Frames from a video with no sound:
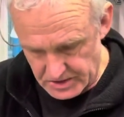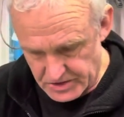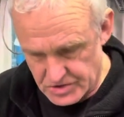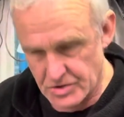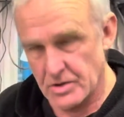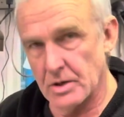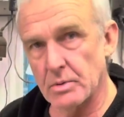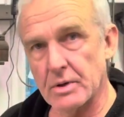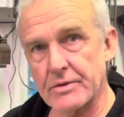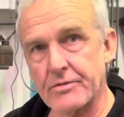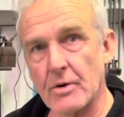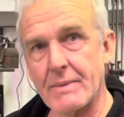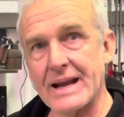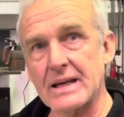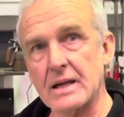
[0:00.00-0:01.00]
screw it from
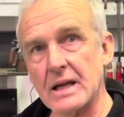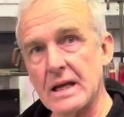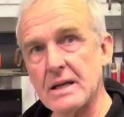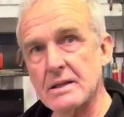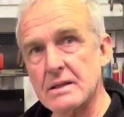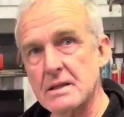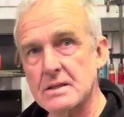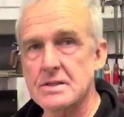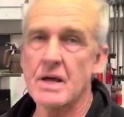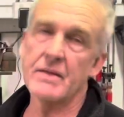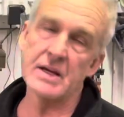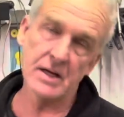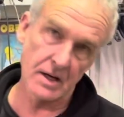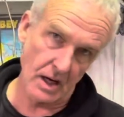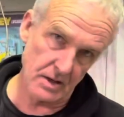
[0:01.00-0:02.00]
underneath, so then
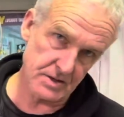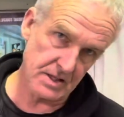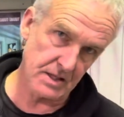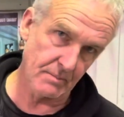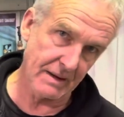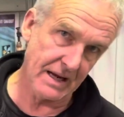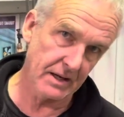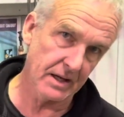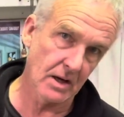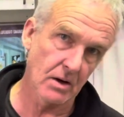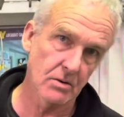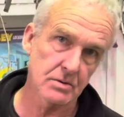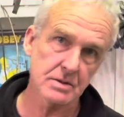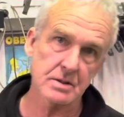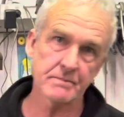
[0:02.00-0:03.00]
you don't see the mounting holes.